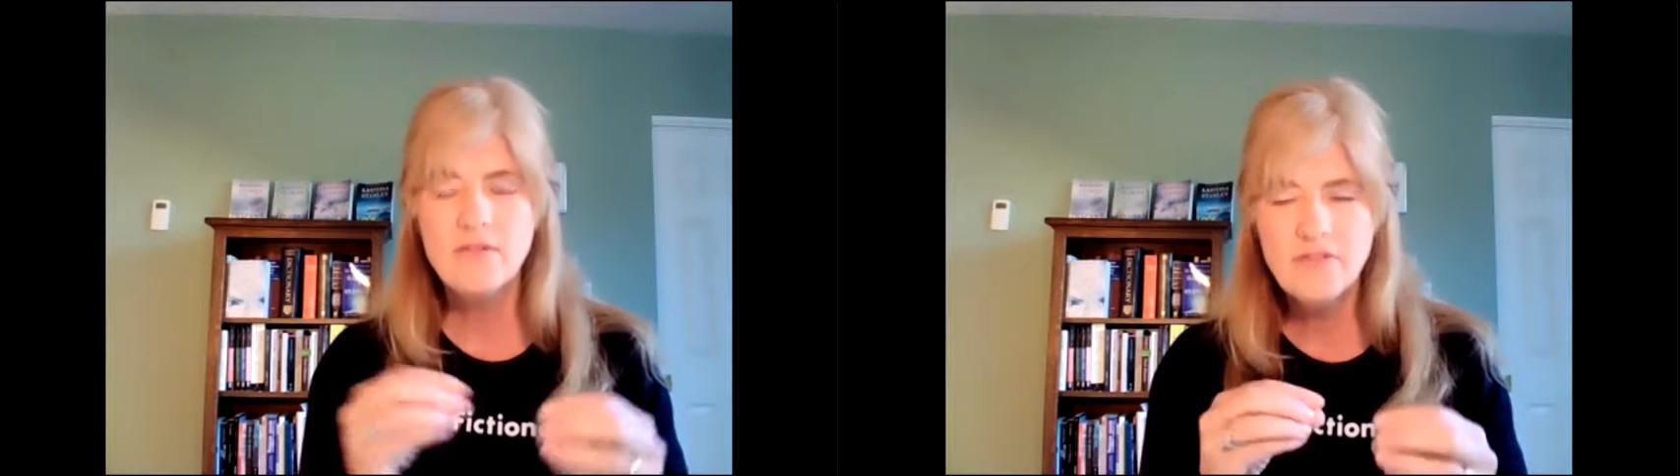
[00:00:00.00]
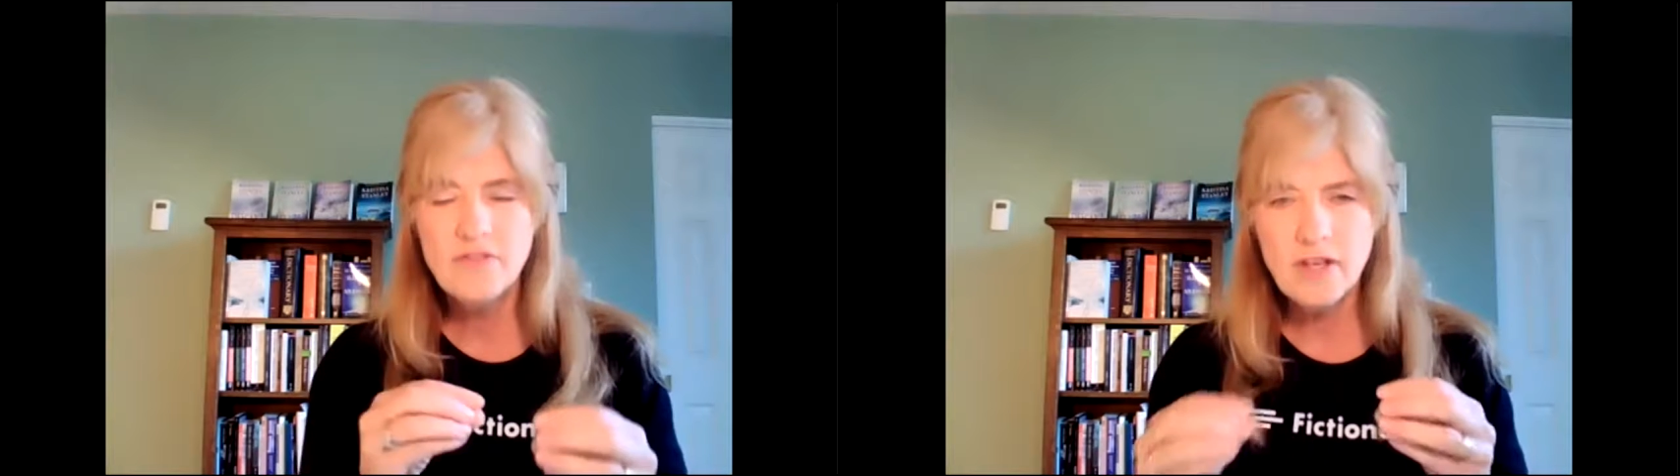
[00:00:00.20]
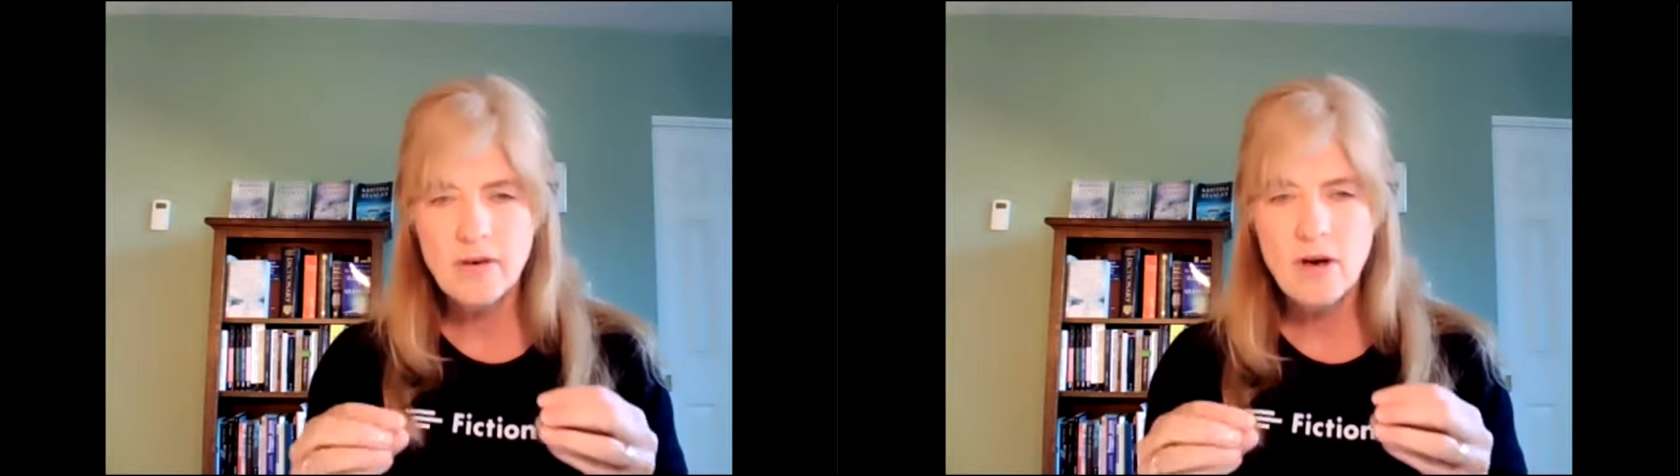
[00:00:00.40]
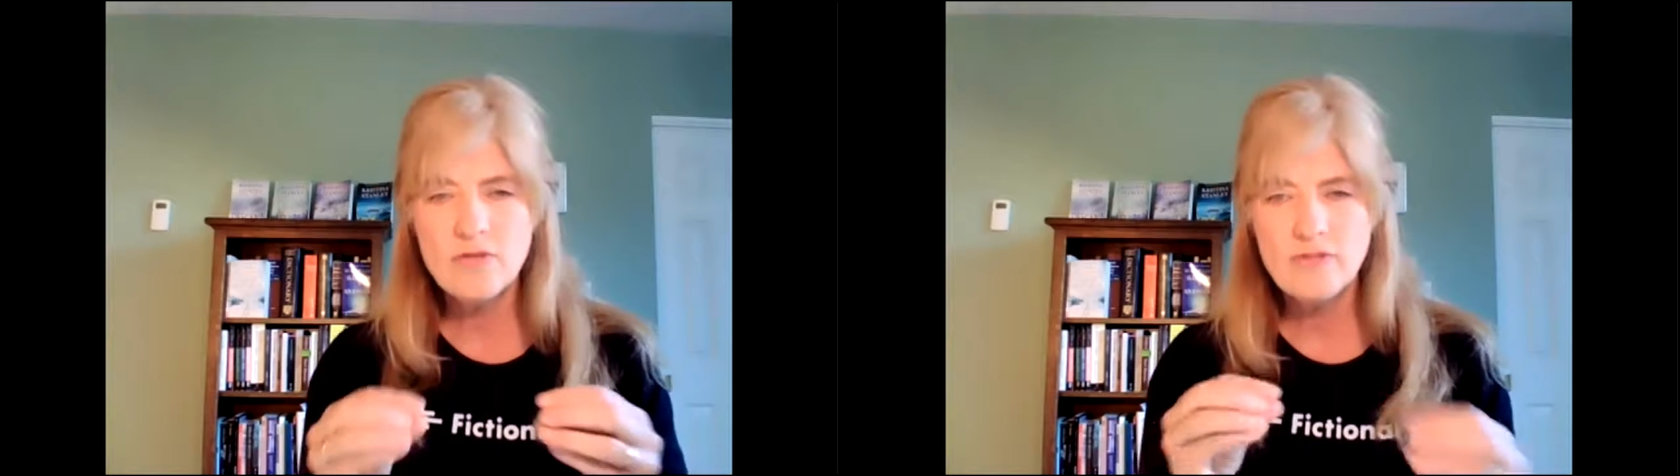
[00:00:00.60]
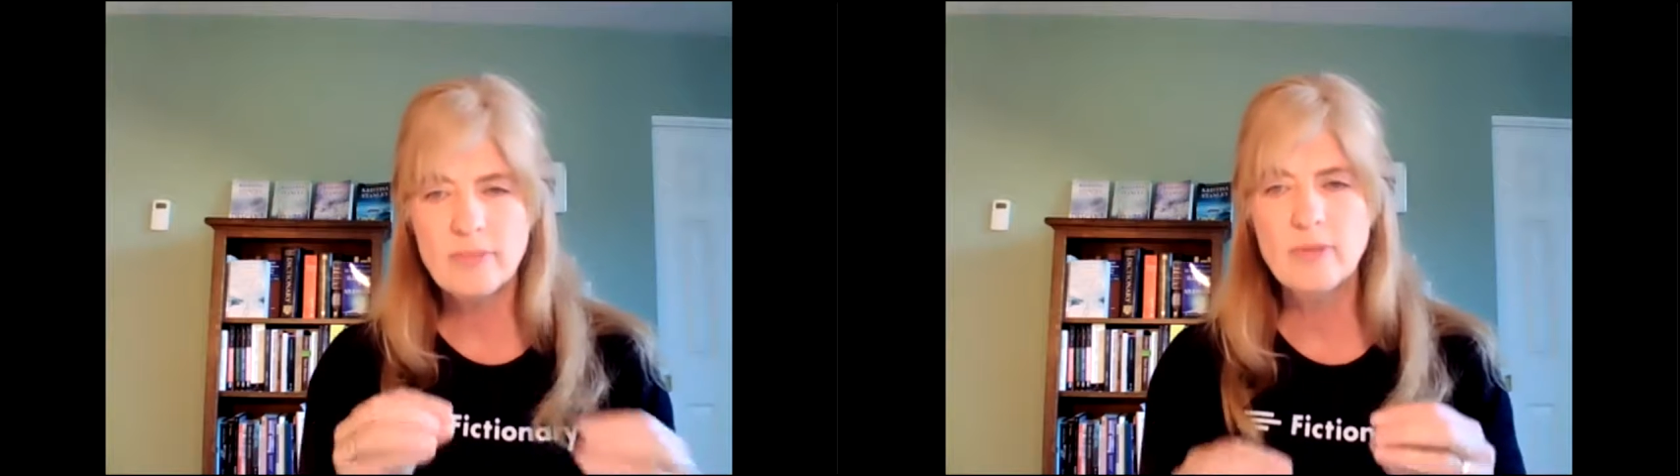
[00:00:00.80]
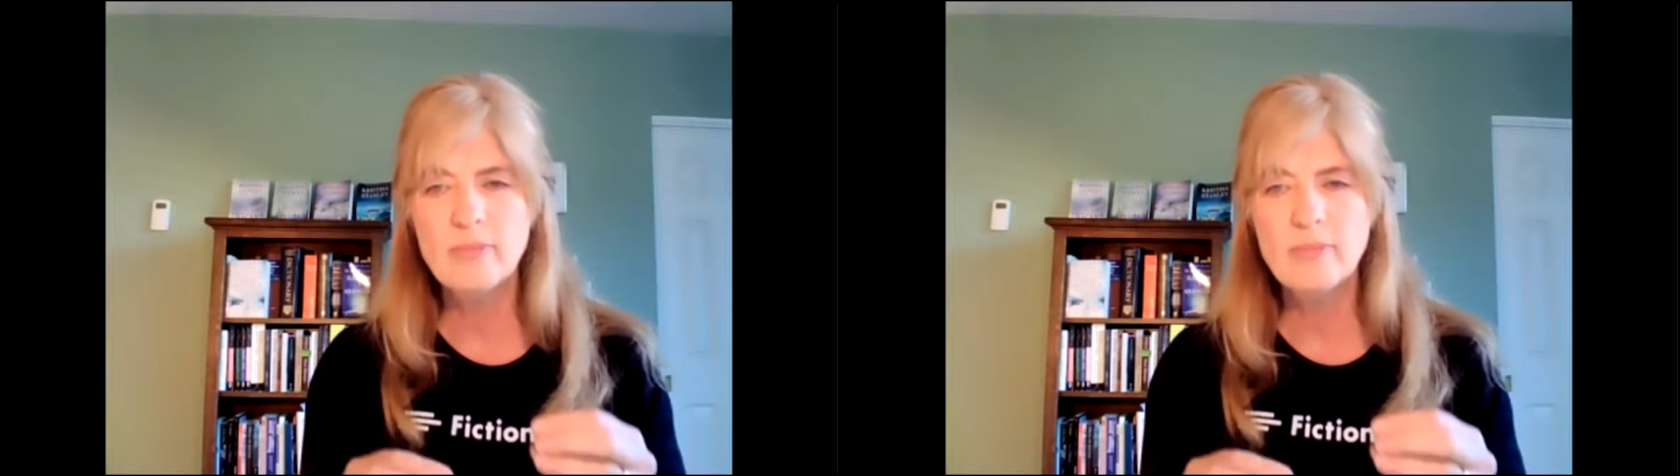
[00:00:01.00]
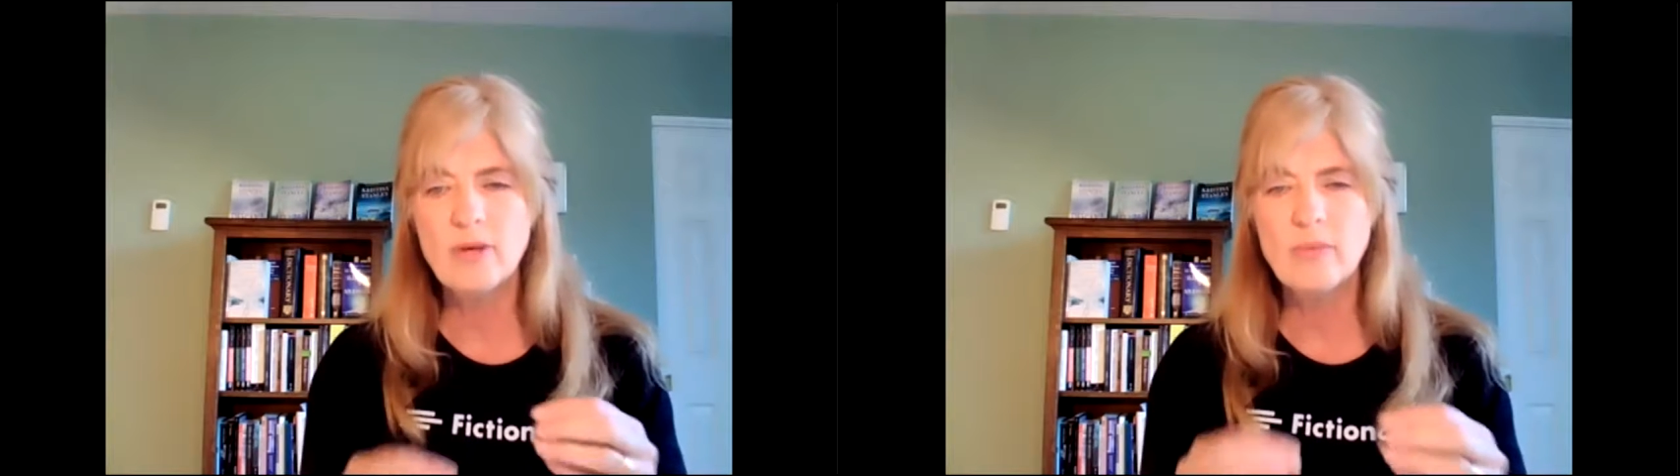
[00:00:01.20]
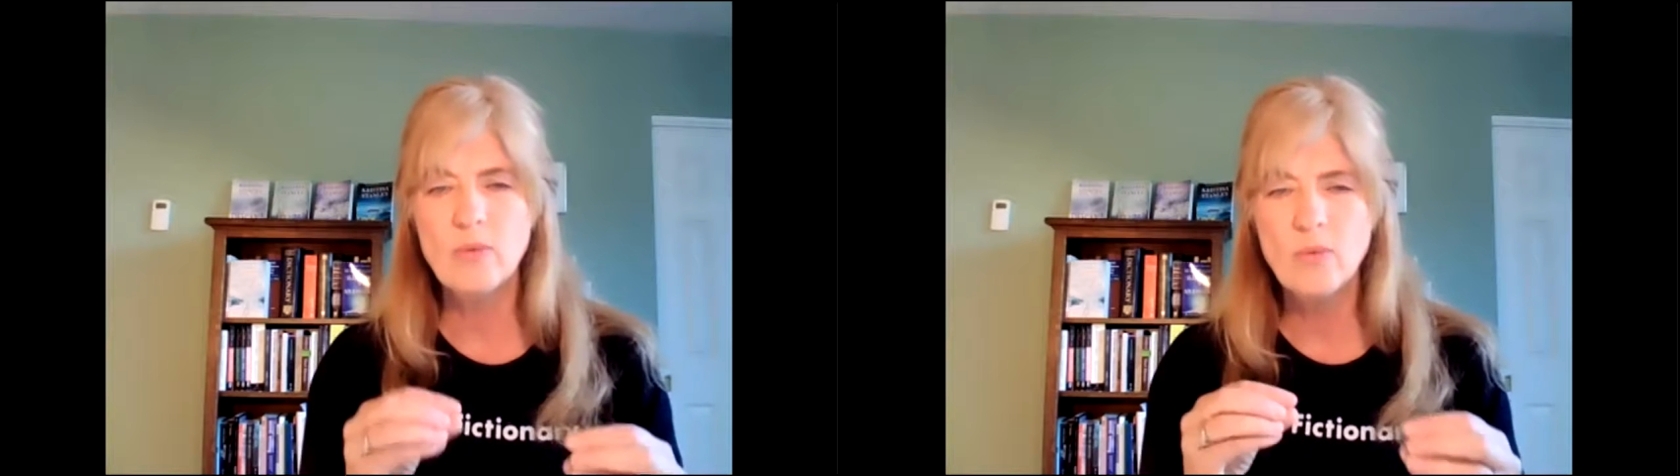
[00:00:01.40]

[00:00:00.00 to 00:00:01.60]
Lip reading: figure out from your blurb